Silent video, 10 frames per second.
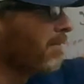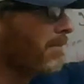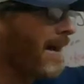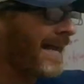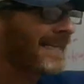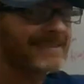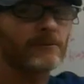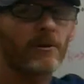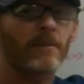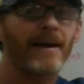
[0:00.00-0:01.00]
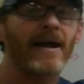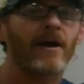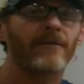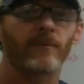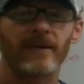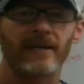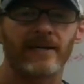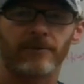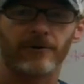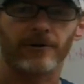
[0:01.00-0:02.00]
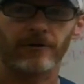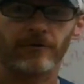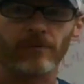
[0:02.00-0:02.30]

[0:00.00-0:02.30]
maximum amount that we can produce.